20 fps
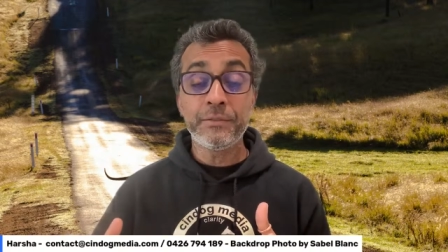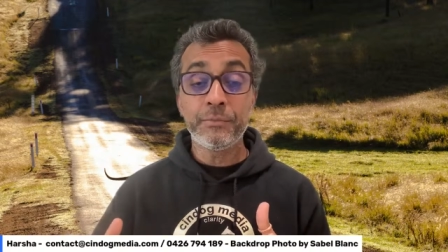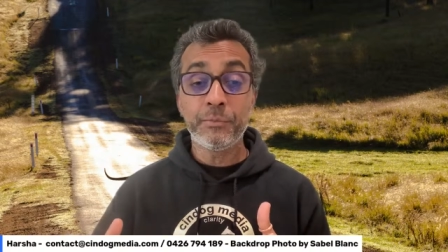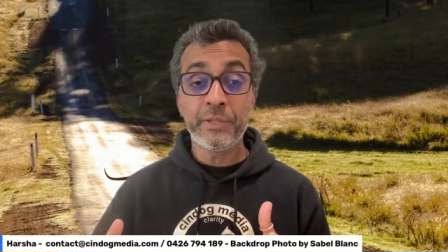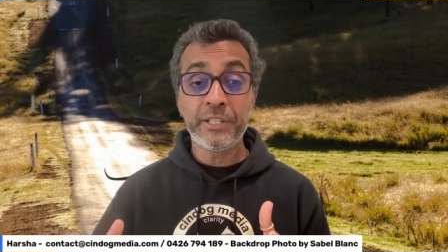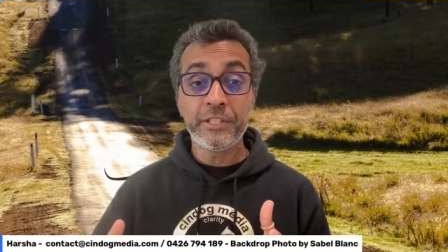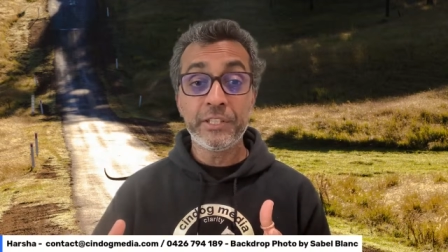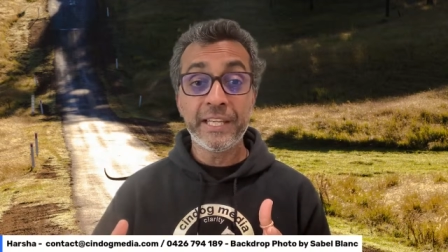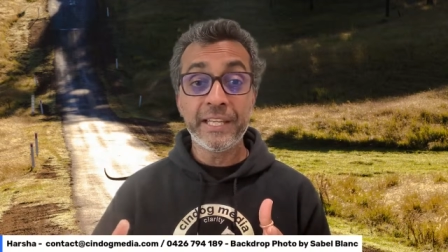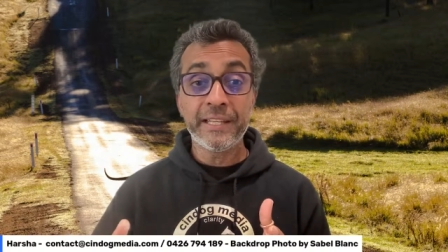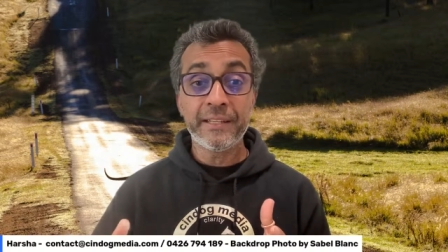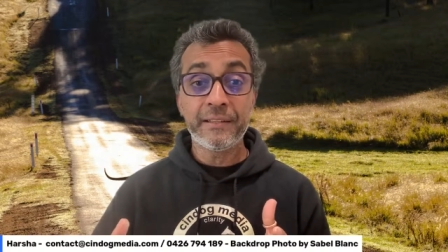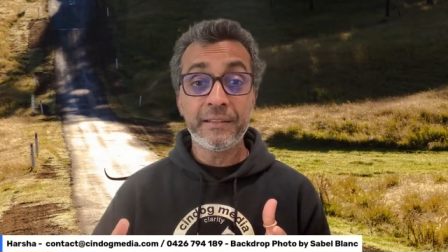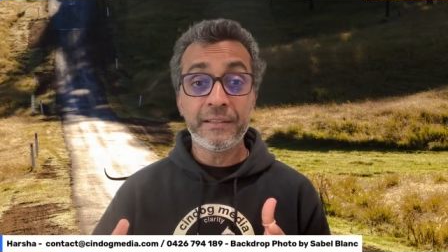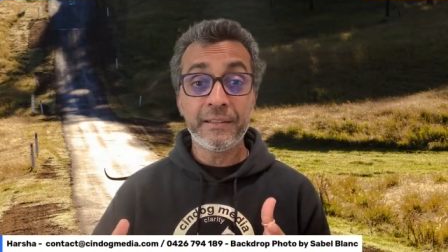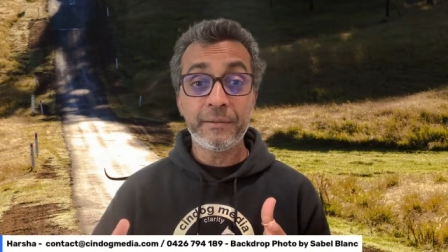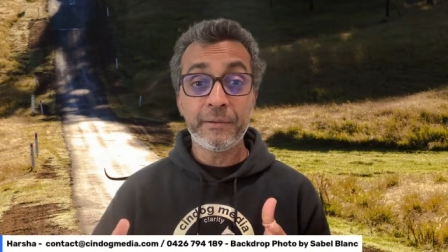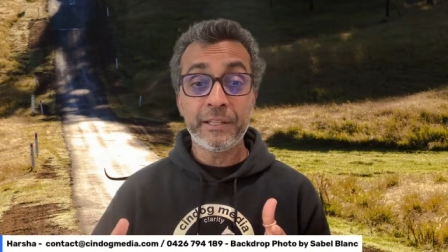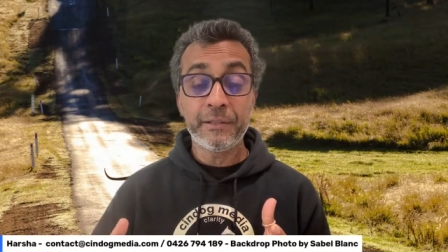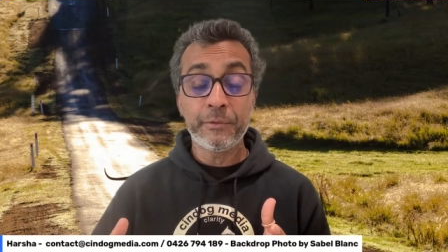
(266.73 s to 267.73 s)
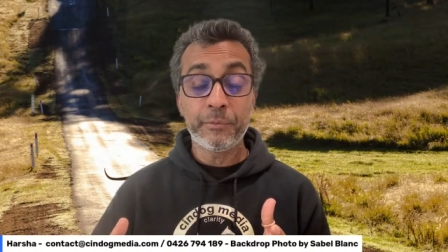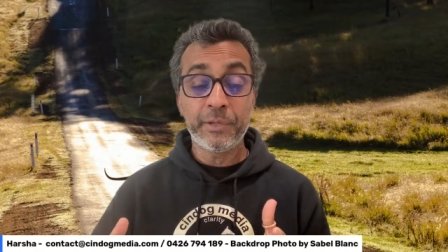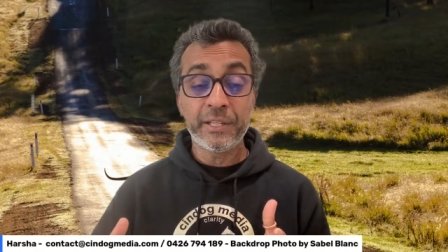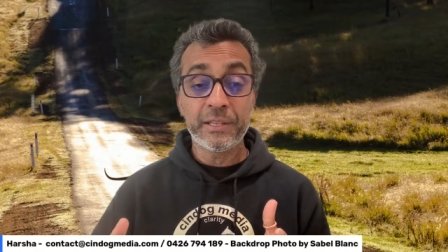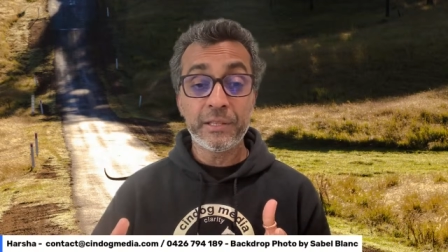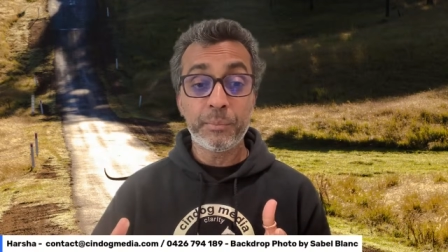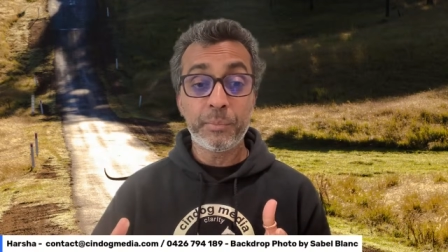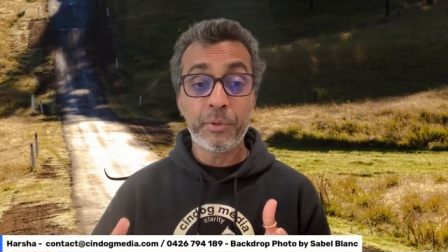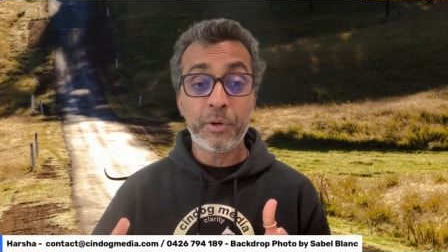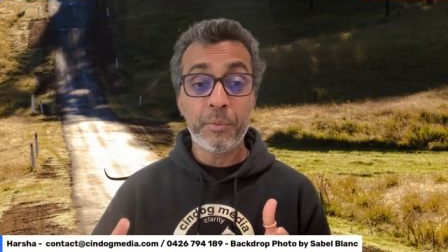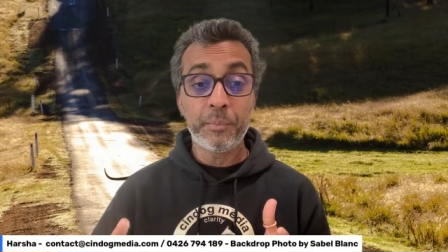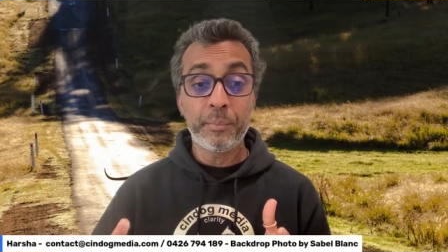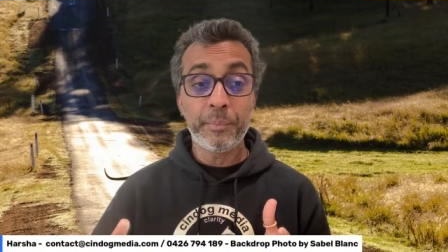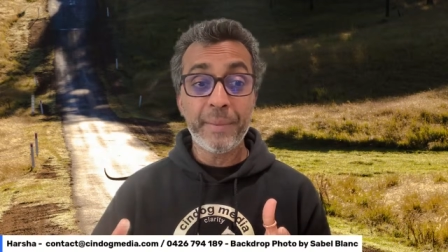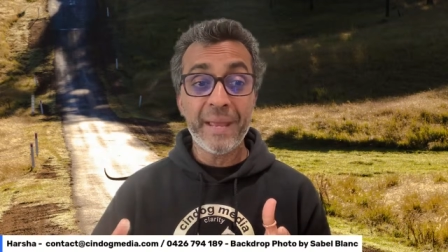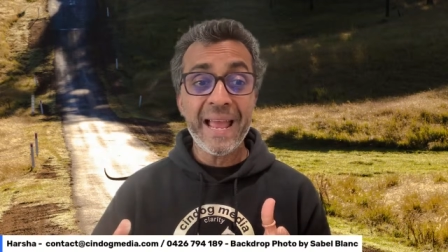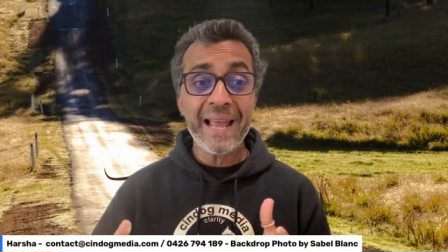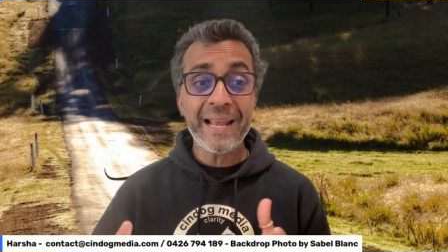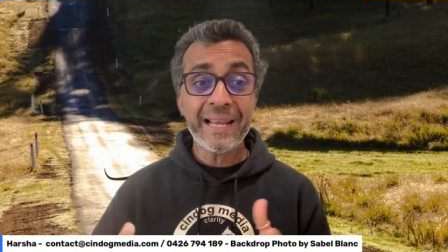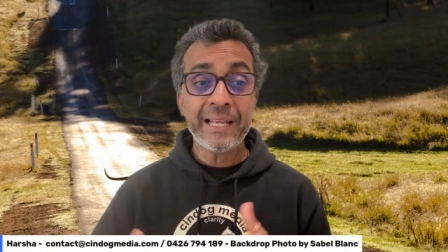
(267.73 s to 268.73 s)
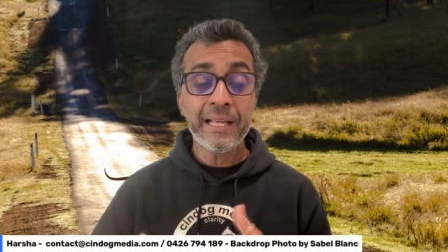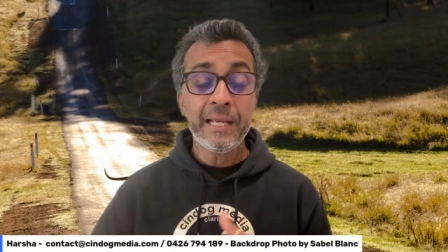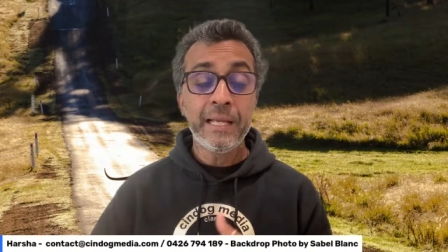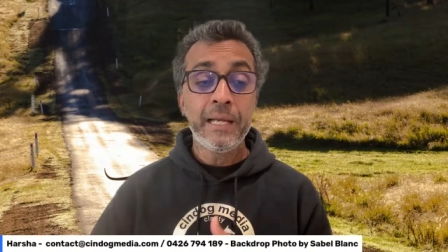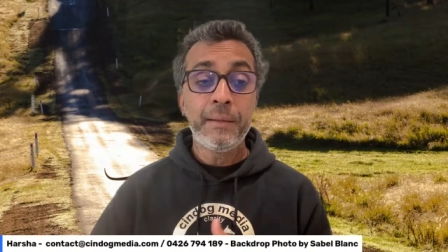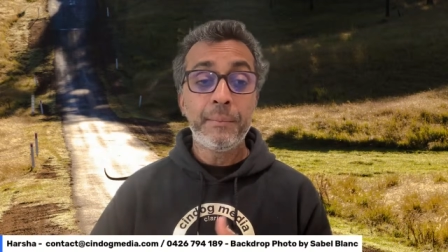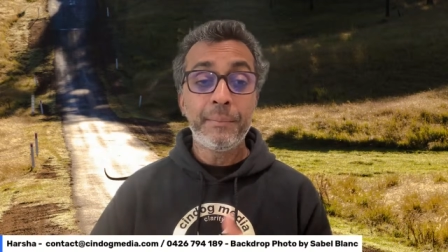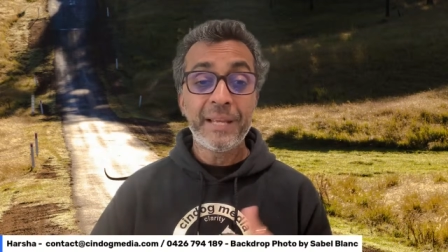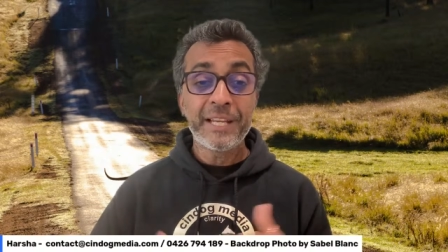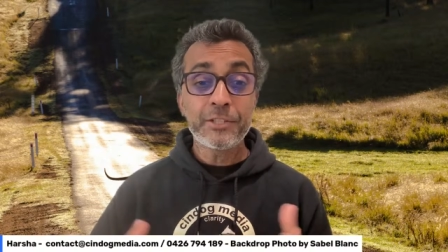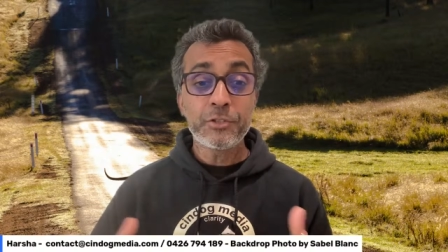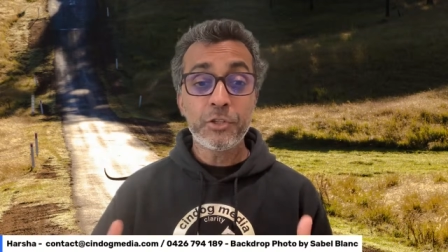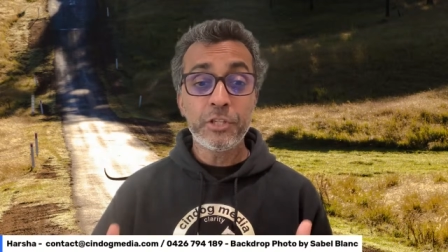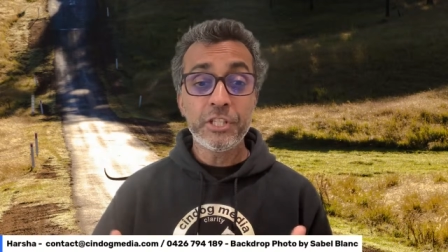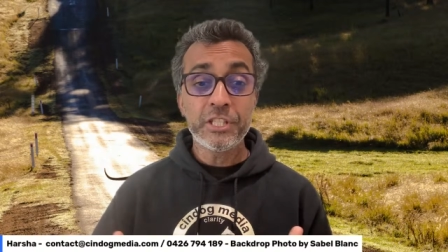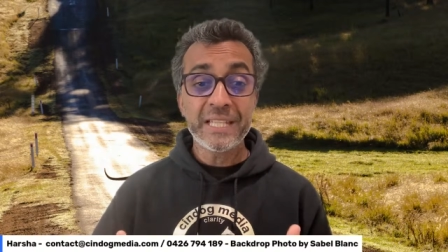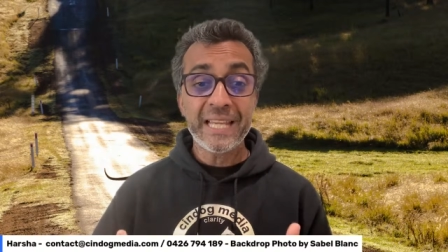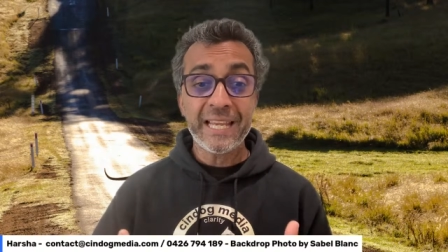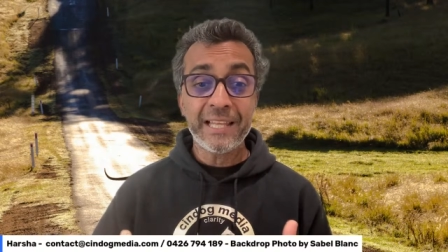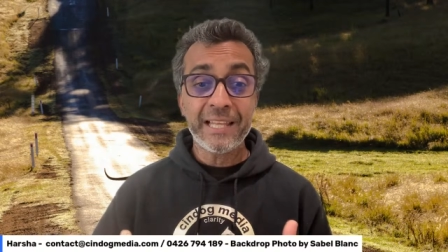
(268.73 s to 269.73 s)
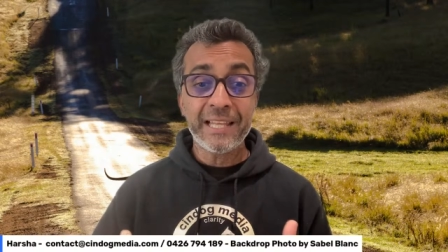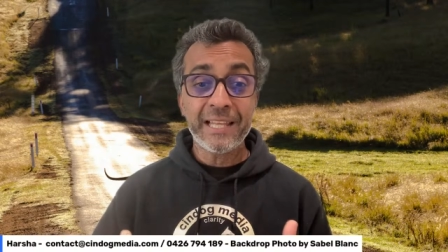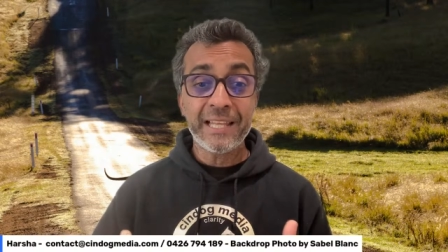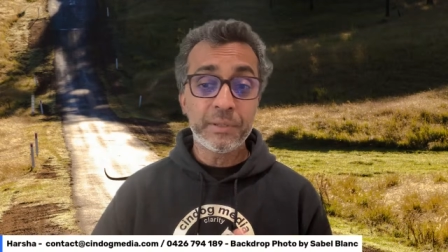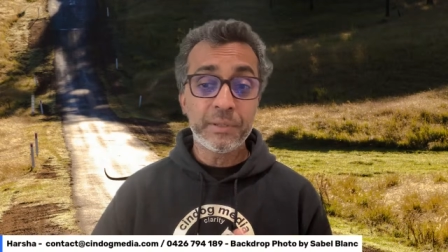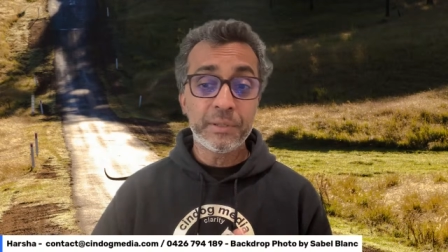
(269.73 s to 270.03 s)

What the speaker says: when you get with the prompt back, make sure you tailor it.